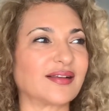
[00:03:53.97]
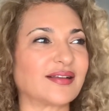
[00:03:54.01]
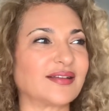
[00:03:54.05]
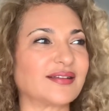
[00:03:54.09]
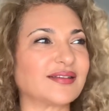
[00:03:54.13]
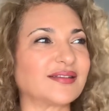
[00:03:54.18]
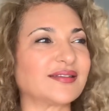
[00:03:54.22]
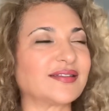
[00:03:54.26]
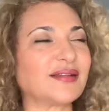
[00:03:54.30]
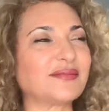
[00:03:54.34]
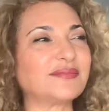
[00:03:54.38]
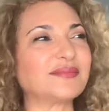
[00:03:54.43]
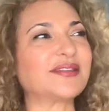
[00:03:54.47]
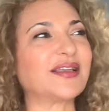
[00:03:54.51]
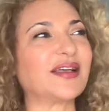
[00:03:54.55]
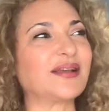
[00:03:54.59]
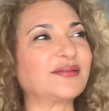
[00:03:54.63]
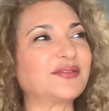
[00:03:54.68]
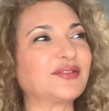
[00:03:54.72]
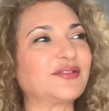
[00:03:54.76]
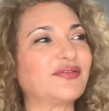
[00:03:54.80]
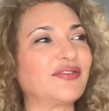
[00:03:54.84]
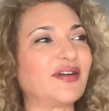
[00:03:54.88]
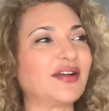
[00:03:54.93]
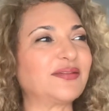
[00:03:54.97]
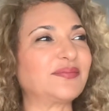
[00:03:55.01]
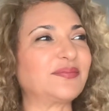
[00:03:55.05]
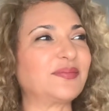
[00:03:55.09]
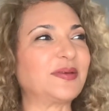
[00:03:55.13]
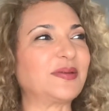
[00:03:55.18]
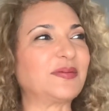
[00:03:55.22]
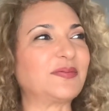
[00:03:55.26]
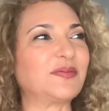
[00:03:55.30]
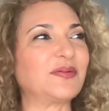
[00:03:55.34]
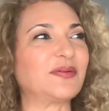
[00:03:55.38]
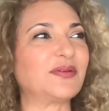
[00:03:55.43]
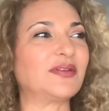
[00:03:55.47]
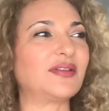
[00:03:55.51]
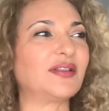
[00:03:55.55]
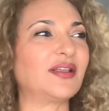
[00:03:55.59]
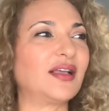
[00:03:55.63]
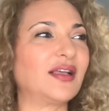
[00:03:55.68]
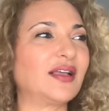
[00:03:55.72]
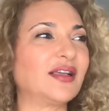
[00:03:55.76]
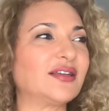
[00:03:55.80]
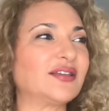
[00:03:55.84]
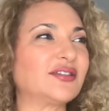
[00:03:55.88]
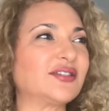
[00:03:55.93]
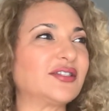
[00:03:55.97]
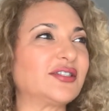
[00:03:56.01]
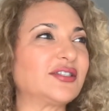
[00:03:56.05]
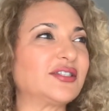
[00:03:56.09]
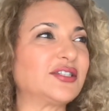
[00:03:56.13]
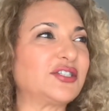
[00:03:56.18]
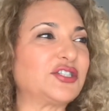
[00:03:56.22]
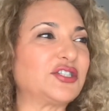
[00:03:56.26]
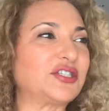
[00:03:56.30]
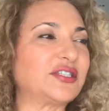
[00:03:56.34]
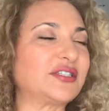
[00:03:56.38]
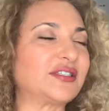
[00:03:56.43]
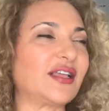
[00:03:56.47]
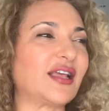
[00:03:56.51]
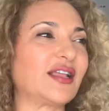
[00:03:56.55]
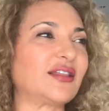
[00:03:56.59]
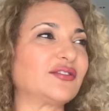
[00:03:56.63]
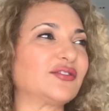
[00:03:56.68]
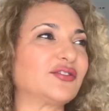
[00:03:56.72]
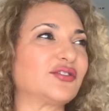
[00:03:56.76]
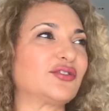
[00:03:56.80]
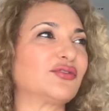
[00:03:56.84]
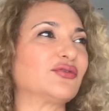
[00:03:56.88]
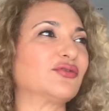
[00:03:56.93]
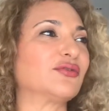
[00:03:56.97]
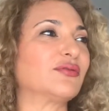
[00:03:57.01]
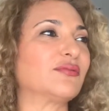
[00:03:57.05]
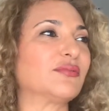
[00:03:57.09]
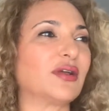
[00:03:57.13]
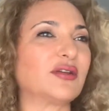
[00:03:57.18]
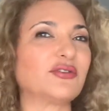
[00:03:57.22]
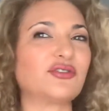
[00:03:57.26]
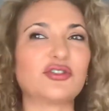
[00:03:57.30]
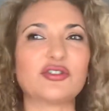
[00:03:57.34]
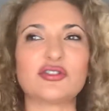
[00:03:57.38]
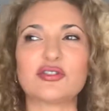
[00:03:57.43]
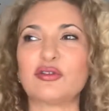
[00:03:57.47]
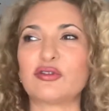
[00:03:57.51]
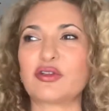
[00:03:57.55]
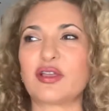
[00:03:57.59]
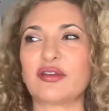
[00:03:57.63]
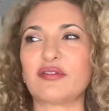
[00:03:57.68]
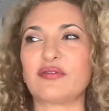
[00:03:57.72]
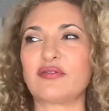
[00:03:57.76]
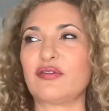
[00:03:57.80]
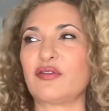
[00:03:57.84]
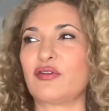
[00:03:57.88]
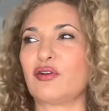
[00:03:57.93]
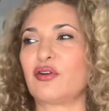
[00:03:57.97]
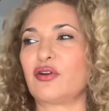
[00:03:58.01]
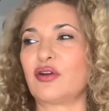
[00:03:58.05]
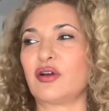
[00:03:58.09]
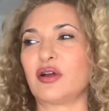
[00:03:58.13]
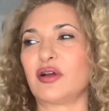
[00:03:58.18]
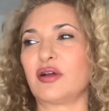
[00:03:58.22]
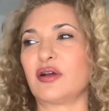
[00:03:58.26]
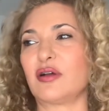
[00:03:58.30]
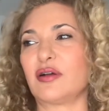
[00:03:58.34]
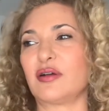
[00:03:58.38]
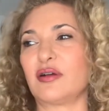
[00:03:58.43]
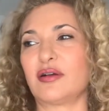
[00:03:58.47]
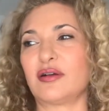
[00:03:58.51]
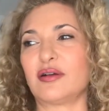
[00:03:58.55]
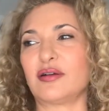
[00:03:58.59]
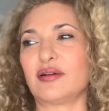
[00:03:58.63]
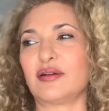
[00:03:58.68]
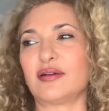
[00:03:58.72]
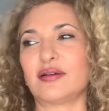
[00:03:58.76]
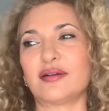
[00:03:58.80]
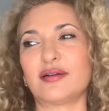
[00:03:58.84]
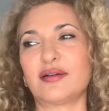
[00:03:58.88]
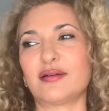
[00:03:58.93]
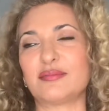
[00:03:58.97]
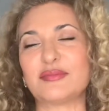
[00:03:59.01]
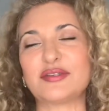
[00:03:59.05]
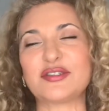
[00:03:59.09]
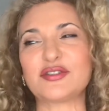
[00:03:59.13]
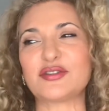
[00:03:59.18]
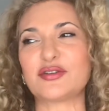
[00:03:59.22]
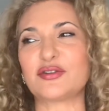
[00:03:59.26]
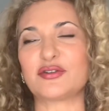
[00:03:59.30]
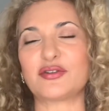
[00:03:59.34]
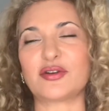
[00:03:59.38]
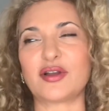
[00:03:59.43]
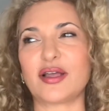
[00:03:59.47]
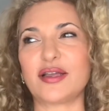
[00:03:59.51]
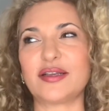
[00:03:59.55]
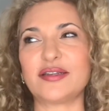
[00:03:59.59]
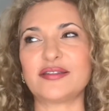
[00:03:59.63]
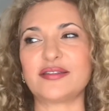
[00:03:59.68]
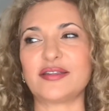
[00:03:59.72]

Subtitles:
sometimes you find people, she tells you she's looking for Mr. Right,